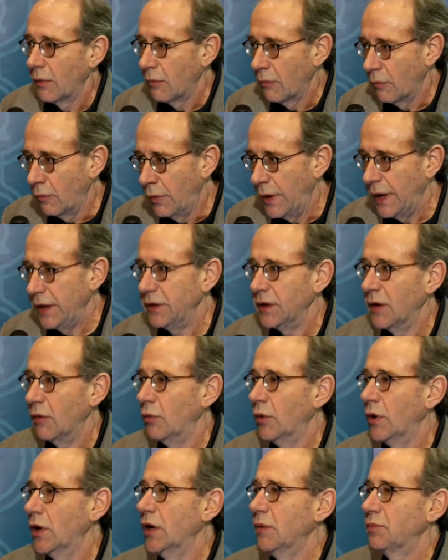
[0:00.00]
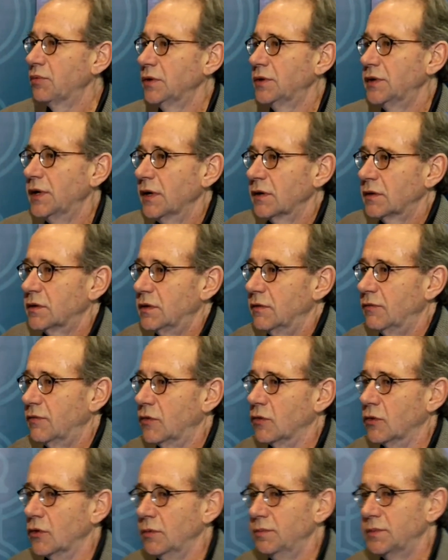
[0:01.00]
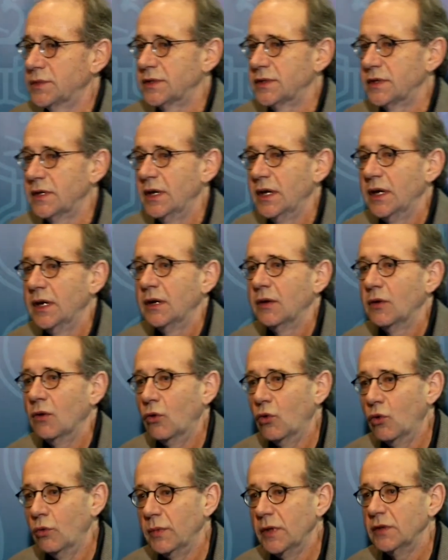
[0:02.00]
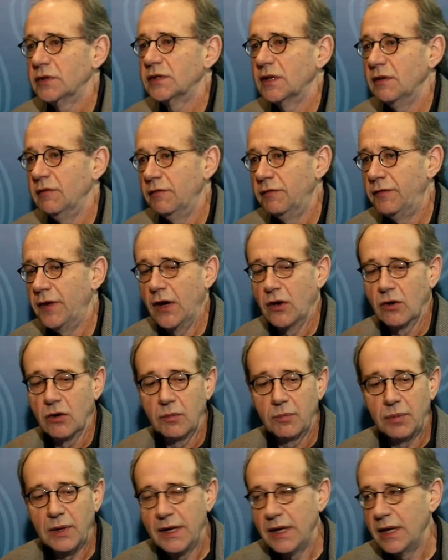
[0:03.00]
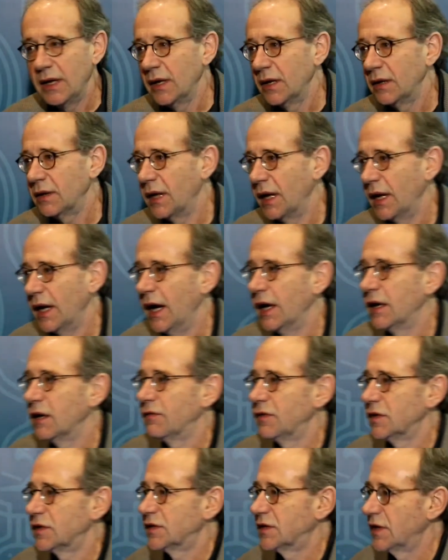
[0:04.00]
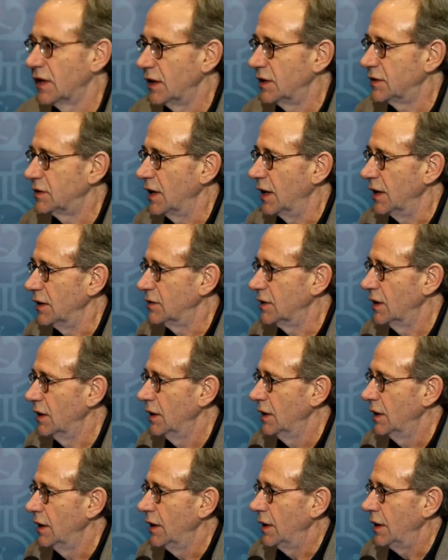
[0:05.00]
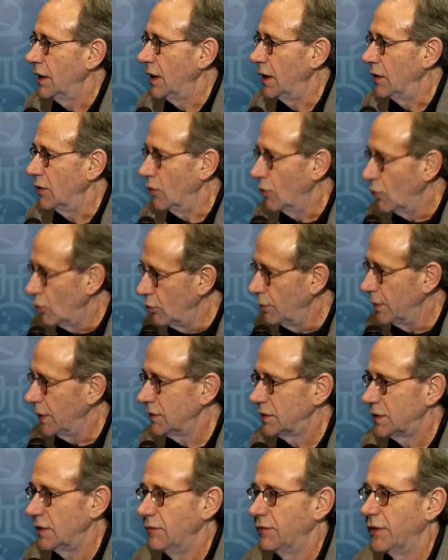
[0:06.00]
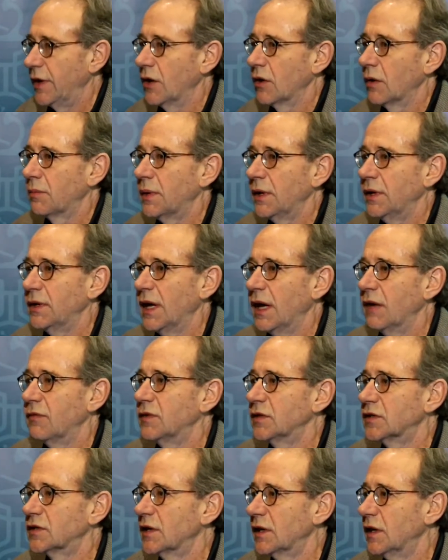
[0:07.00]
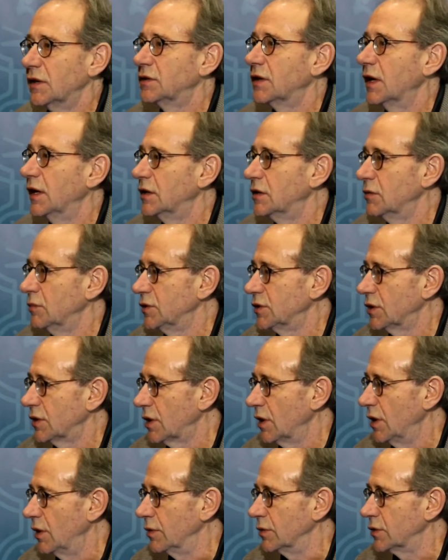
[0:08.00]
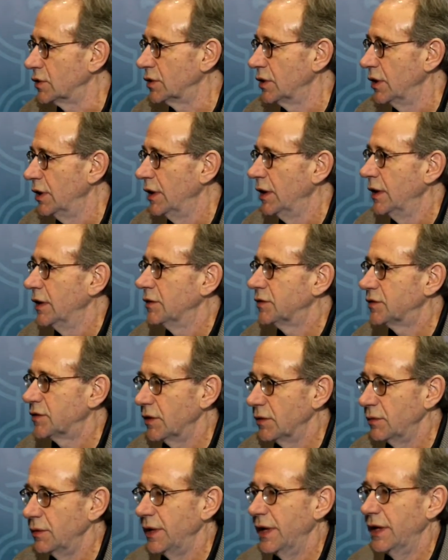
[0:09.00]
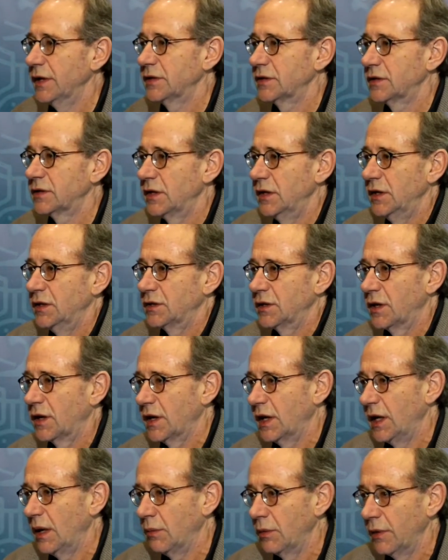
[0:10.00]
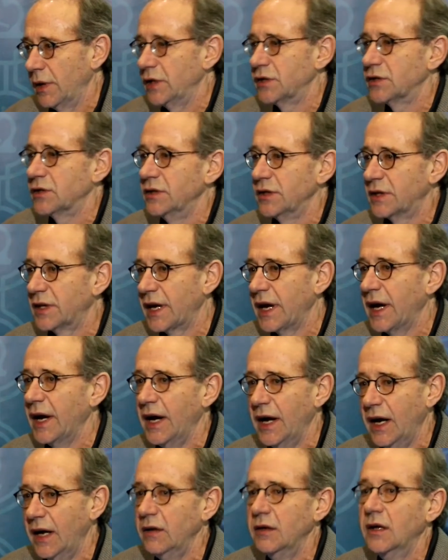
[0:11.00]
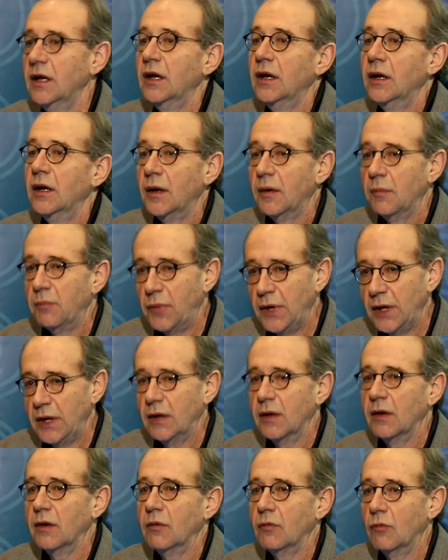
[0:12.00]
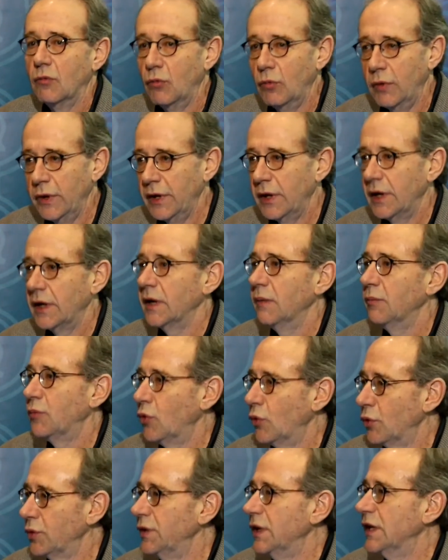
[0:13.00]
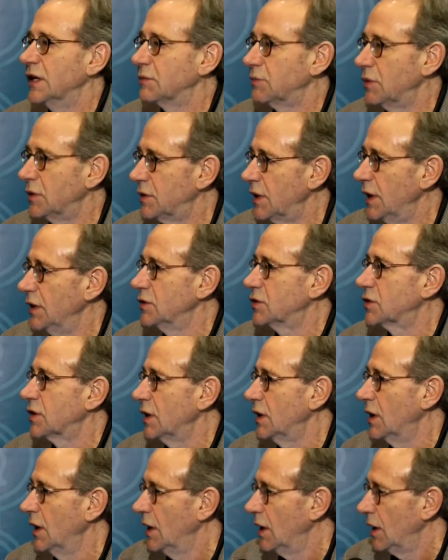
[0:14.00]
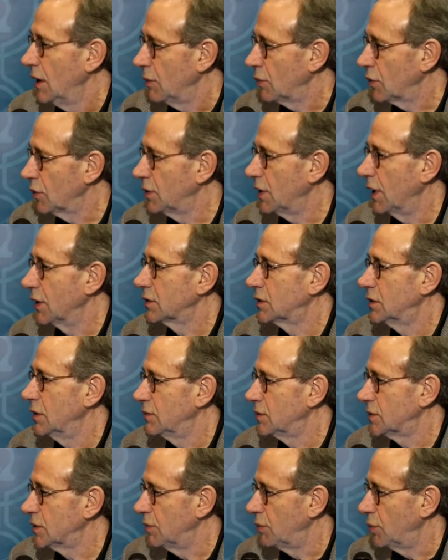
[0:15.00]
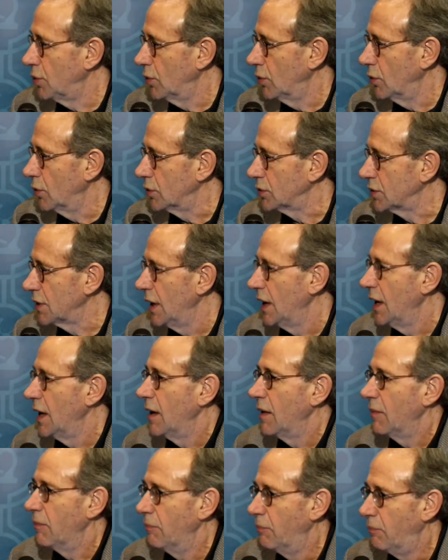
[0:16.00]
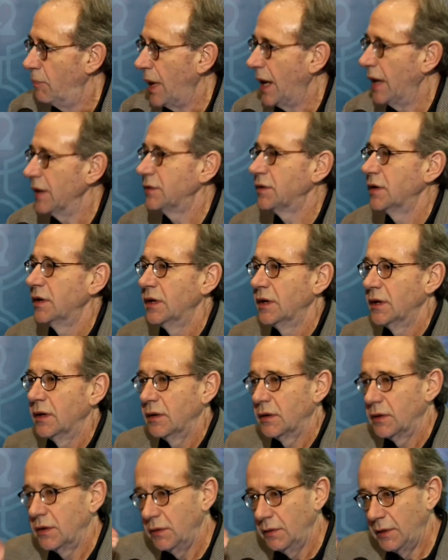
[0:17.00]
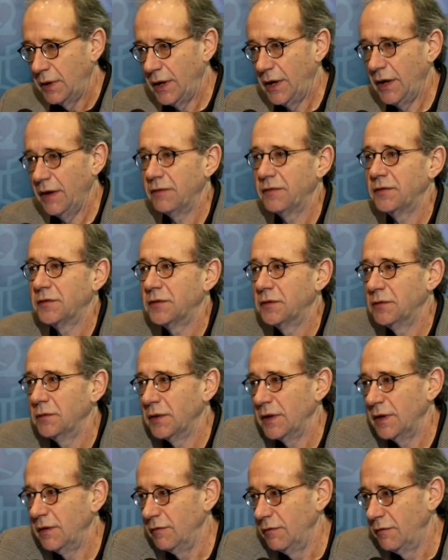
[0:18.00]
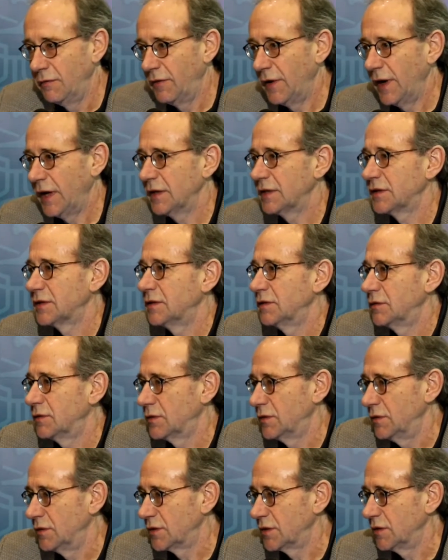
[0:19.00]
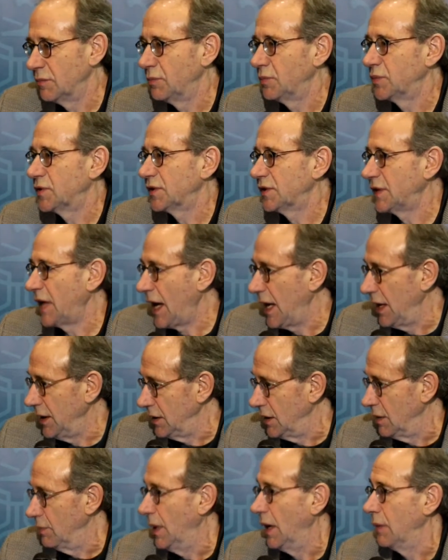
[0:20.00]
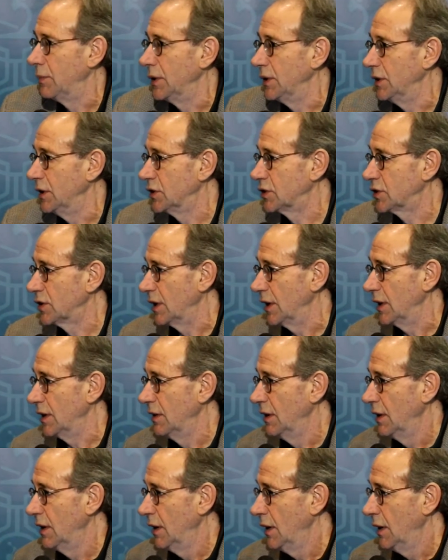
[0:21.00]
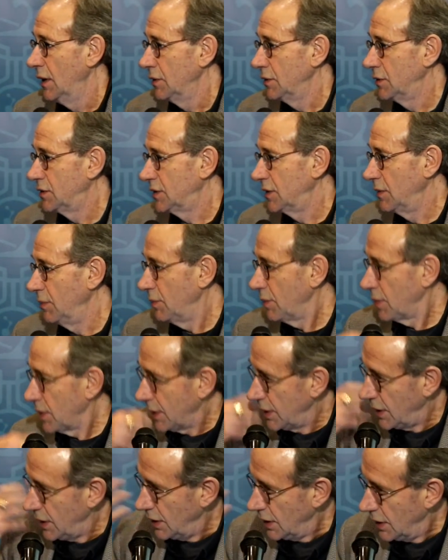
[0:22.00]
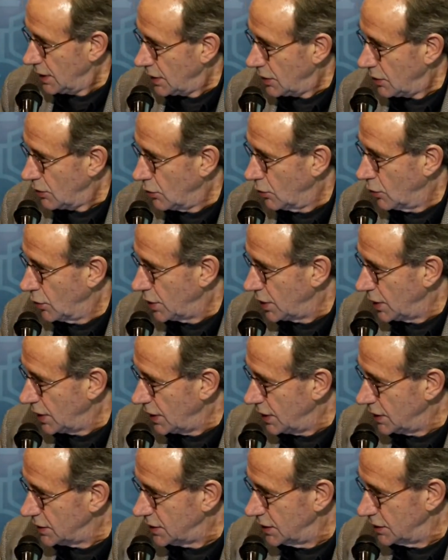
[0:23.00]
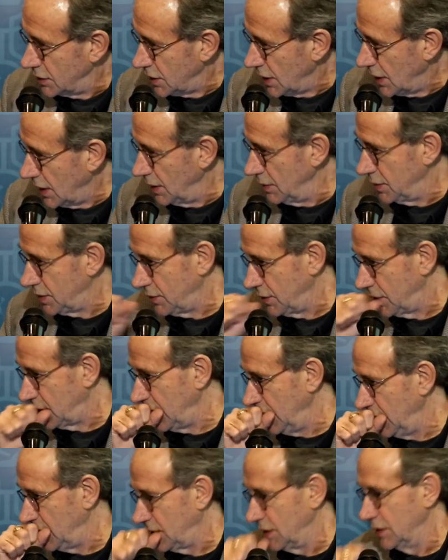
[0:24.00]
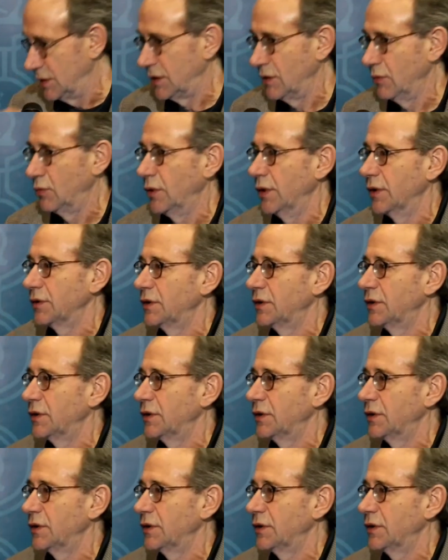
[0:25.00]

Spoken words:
When there were productive groups, almost invariably they had a facilitator, and almost invariably that facilitator was a coach. So yes, teacher collaboration can be really important. It's potentially productive support, but you have to invest to stand them up initially. Simply organizing times for teachers to work